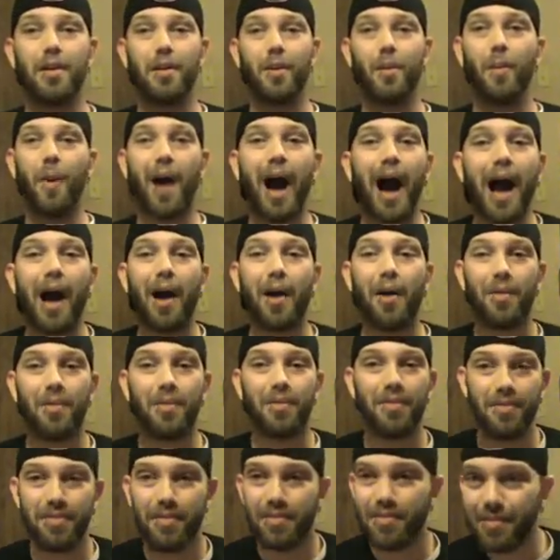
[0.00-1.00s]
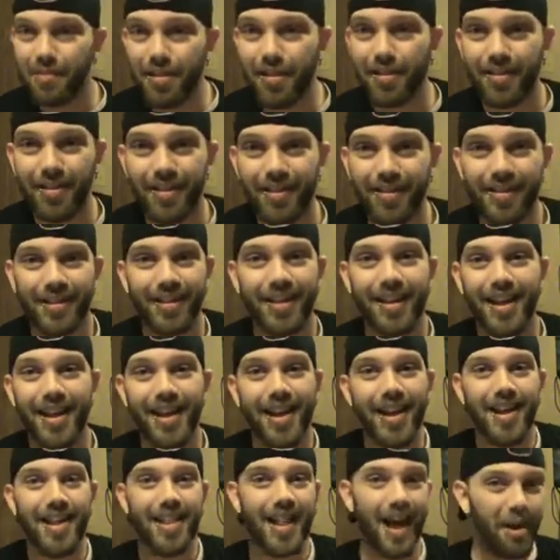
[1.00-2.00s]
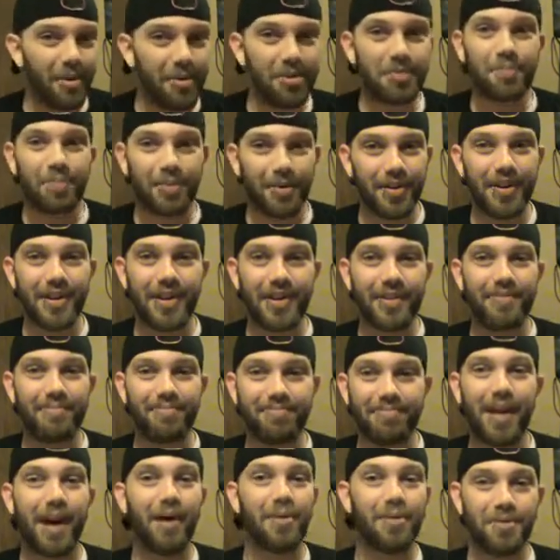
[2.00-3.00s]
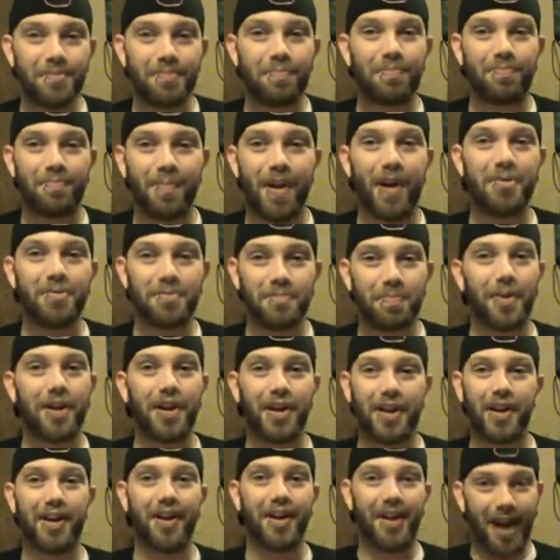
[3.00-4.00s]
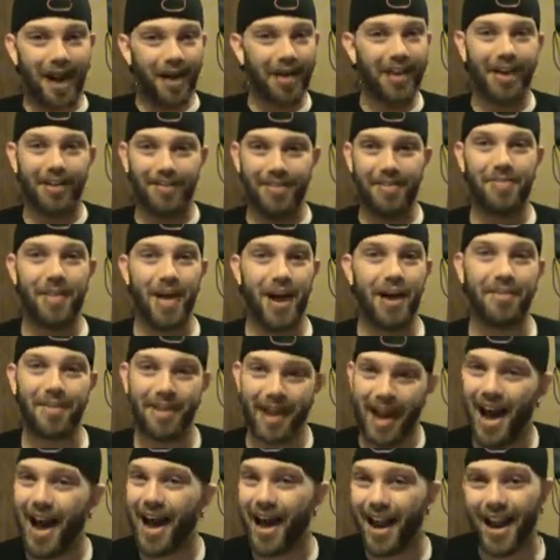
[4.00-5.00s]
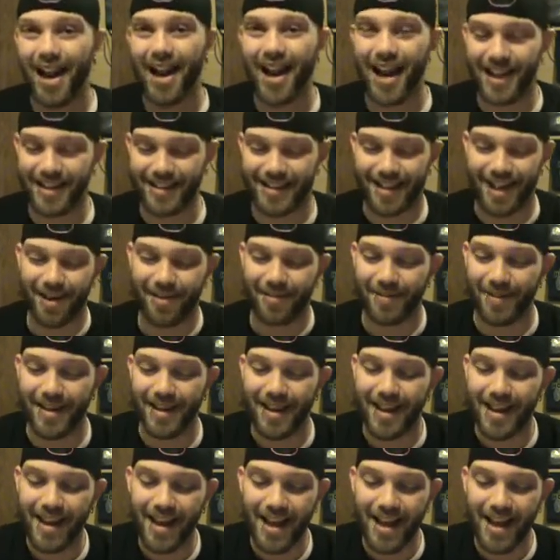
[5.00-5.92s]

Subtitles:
Wow, that was pretty good. I'll give him that one. I like that one.